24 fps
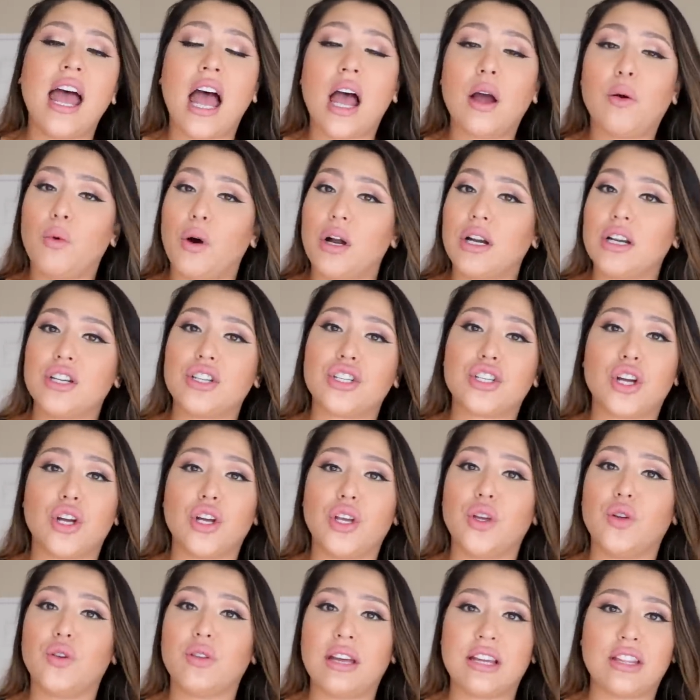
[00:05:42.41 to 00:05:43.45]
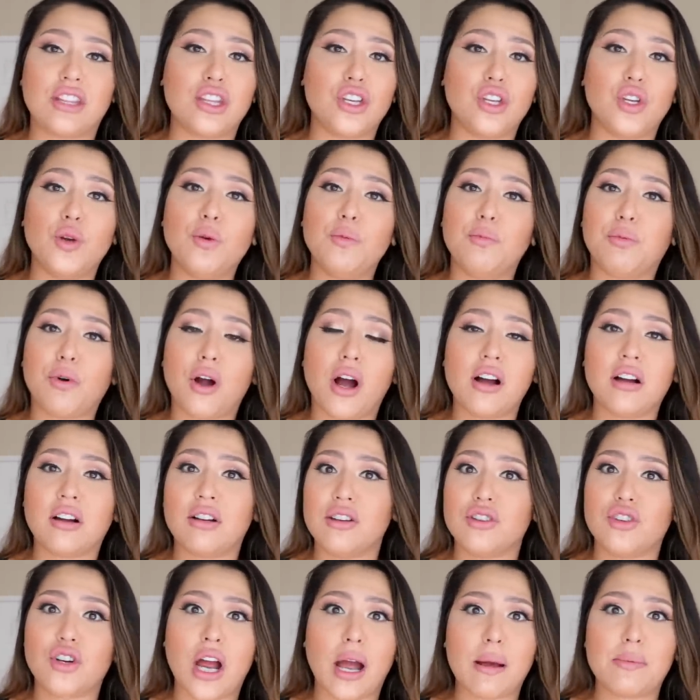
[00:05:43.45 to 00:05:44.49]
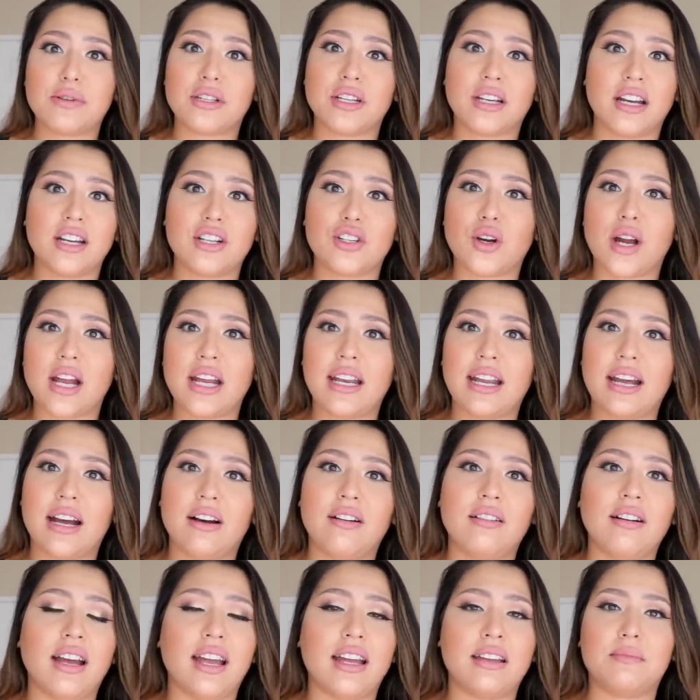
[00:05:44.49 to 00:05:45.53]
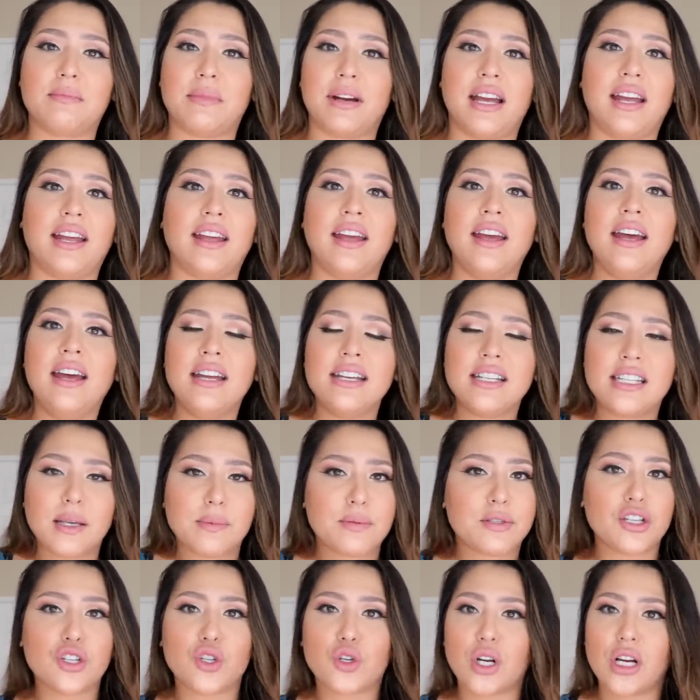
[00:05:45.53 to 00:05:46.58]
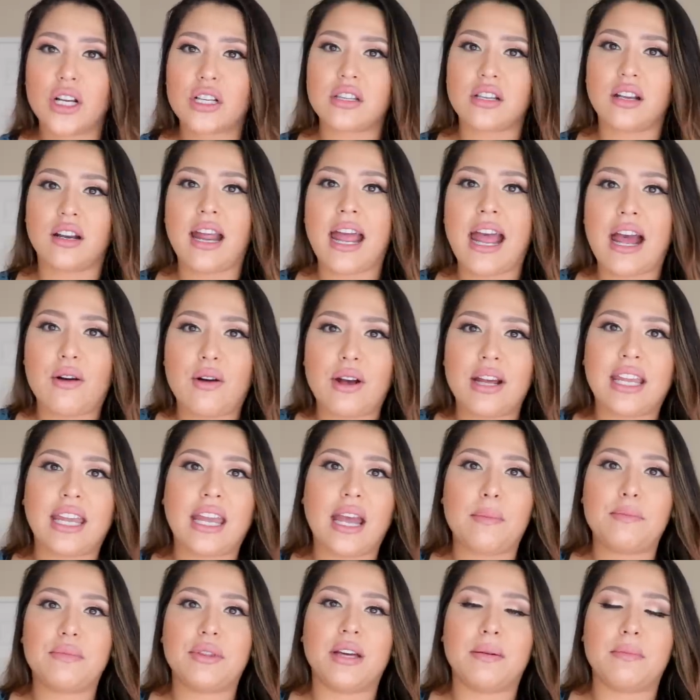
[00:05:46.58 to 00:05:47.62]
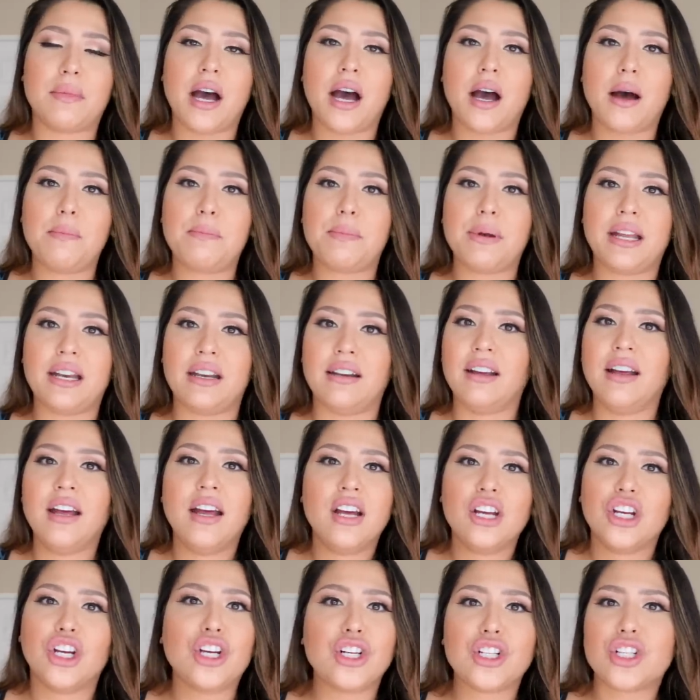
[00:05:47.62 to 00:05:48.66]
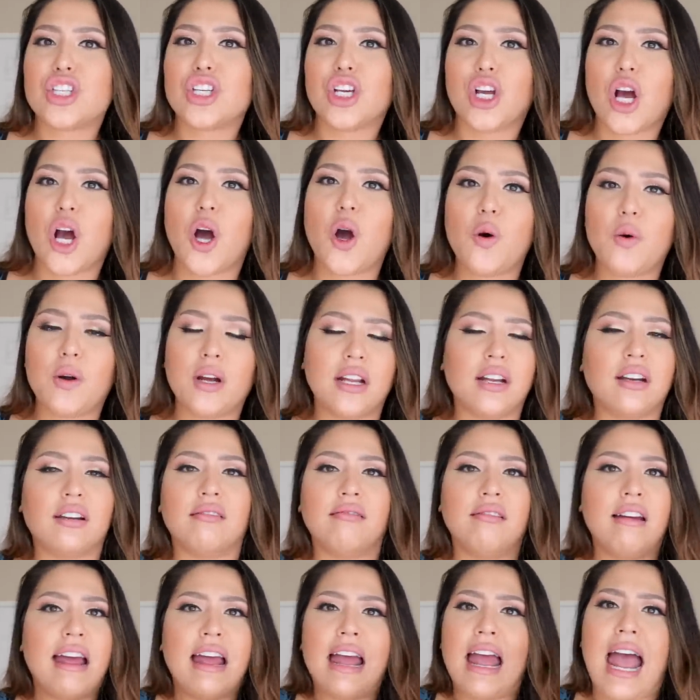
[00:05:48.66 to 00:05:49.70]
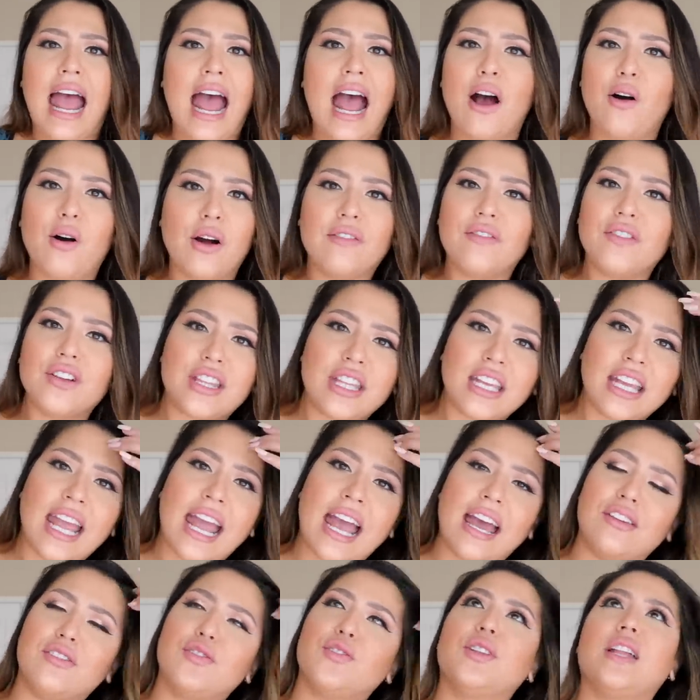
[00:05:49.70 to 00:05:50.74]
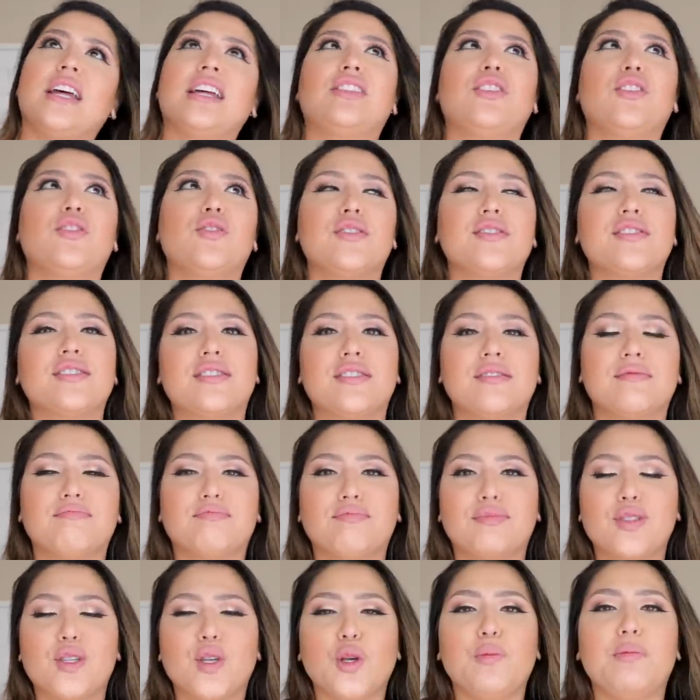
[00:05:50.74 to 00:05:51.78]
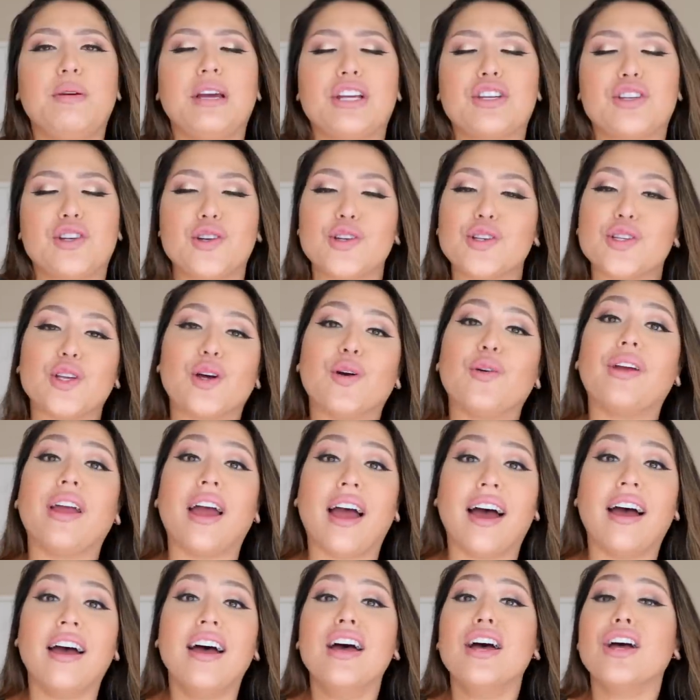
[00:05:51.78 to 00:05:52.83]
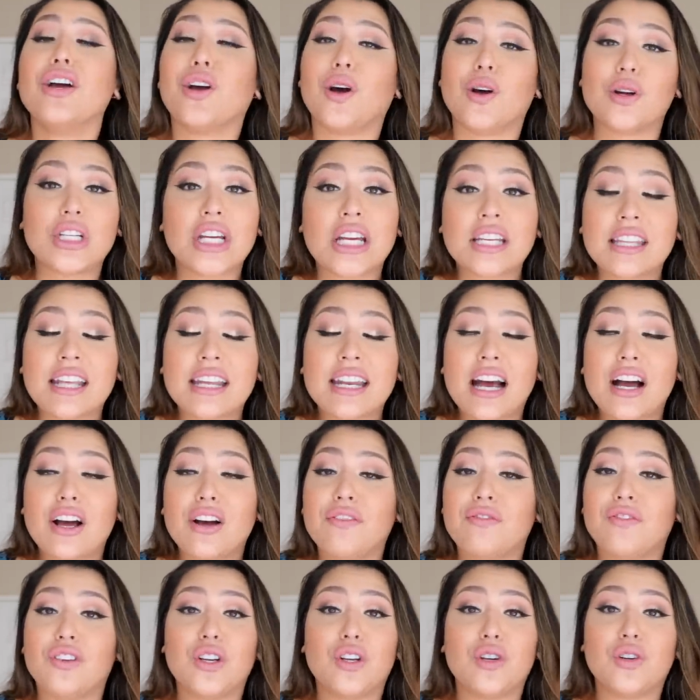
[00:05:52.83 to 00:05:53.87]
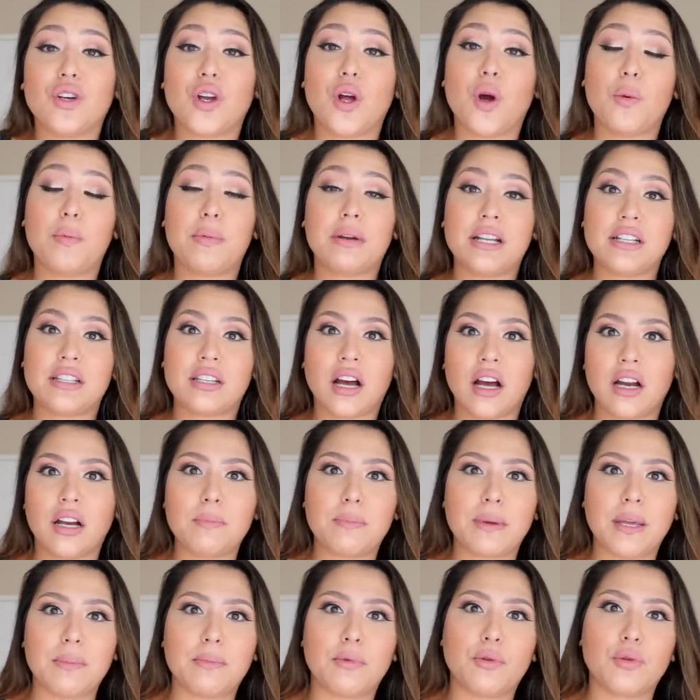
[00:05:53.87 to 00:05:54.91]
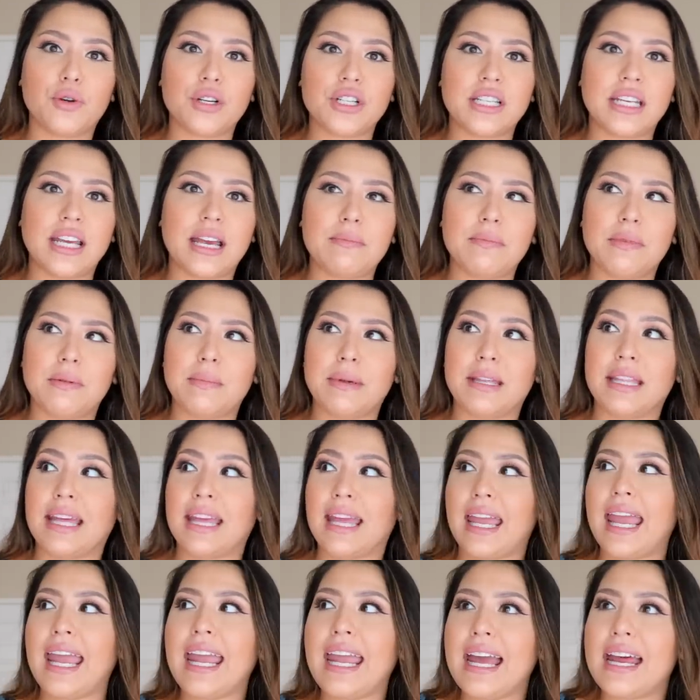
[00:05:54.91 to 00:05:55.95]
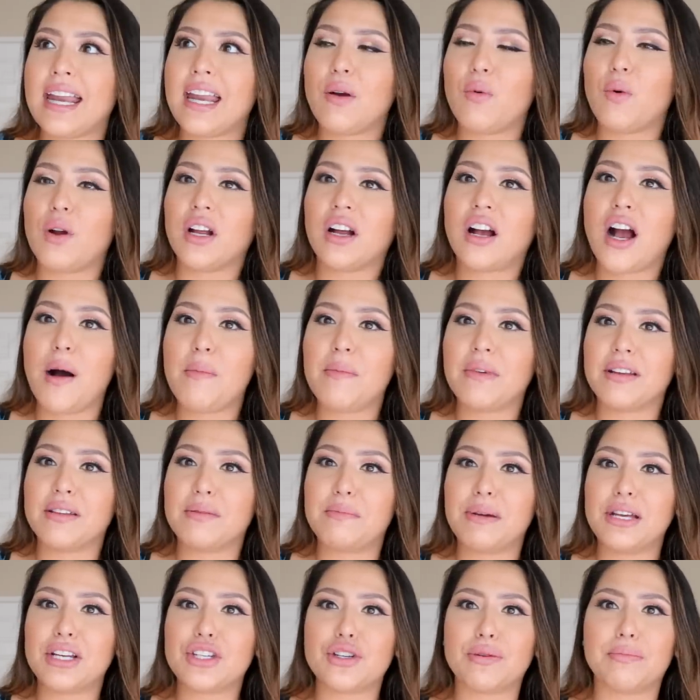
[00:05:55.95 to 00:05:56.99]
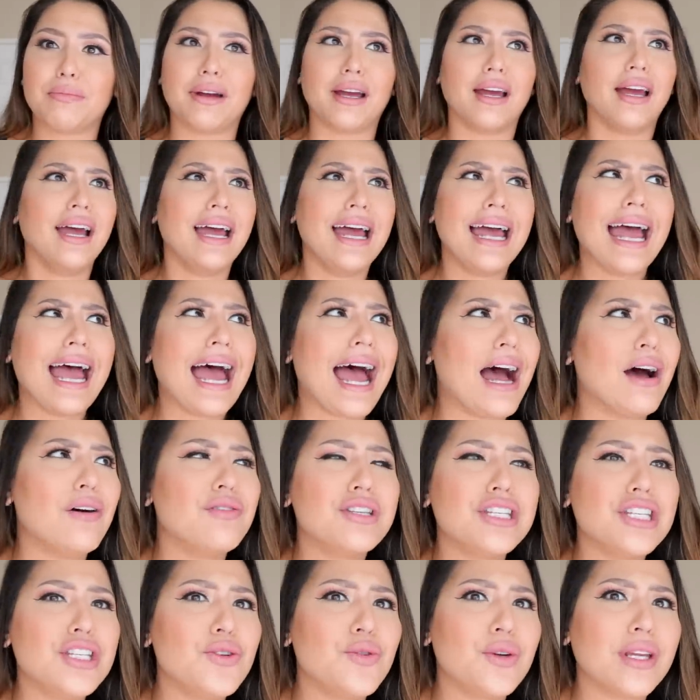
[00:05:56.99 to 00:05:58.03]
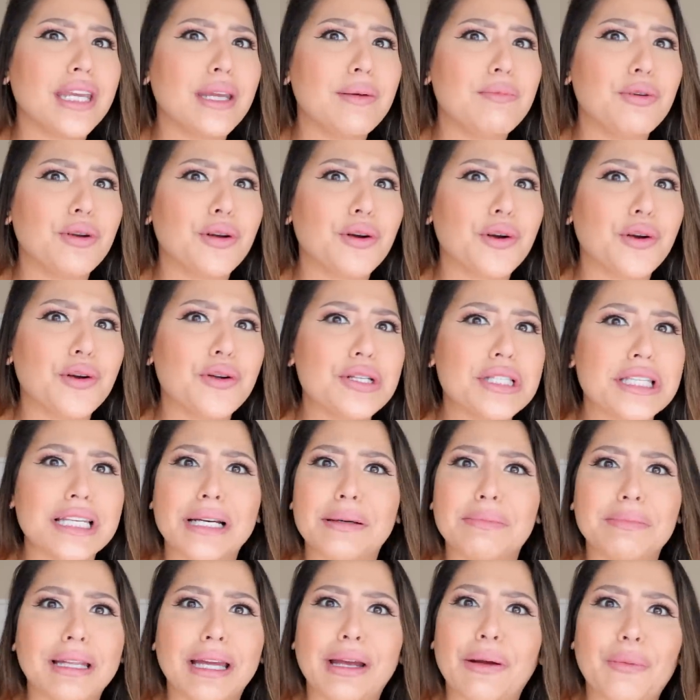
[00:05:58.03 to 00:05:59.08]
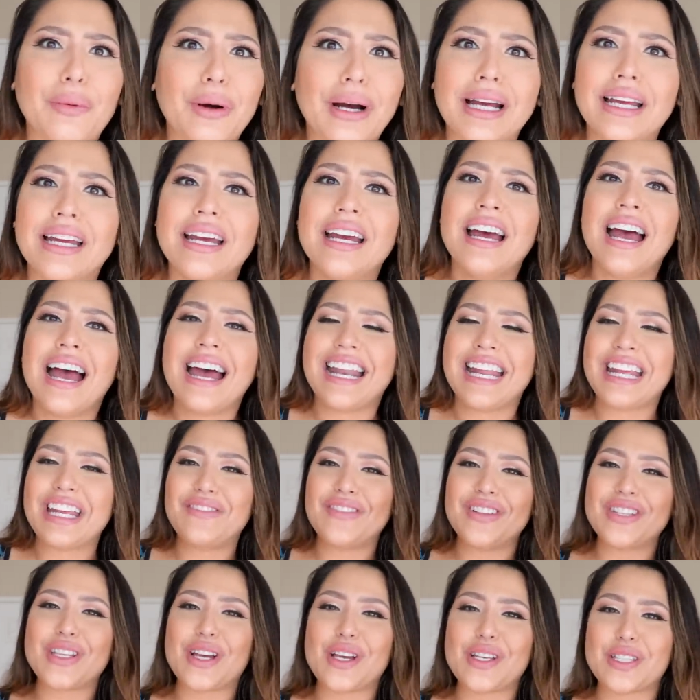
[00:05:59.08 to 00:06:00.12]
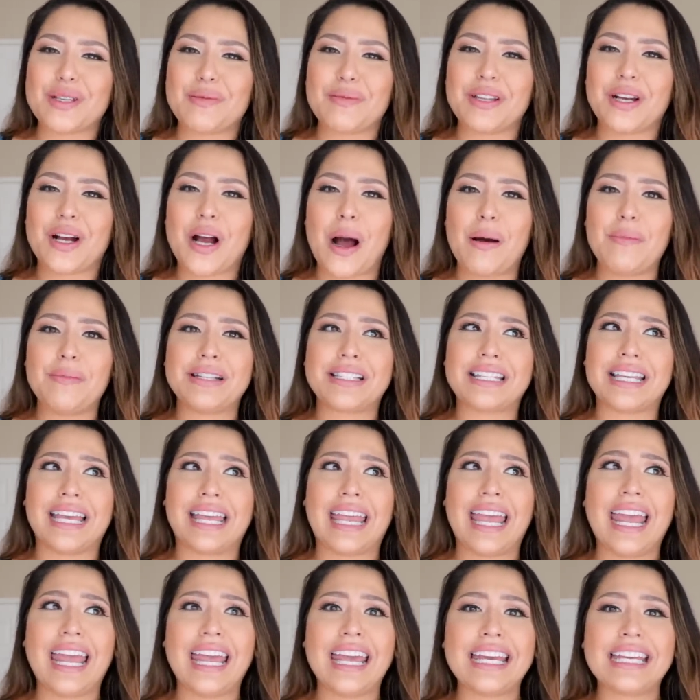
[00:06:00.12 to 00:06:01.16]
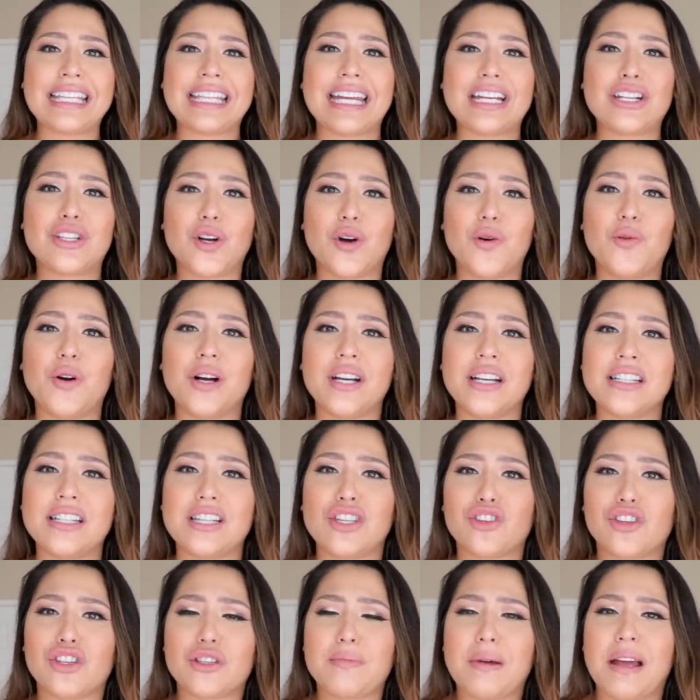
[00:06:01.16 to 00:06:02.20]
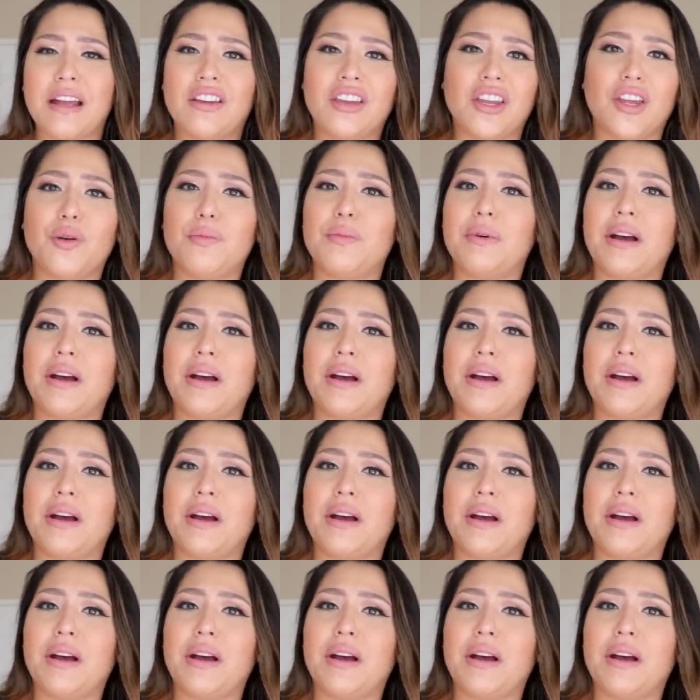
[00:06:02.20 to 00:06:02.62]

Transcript: I wanna show you like the new bra contraption I tried out and my tips and tricks on how I kept them up and good to go and how everything handled, like those two pictures. So yeah, go check that out if you don't know, but a ton of people were DMing me like, hey, I didn't want to comment on the picture, but how did you keep your girls up? Like what? And I even saw some of the comments like, hey, like don't want to disrespect you,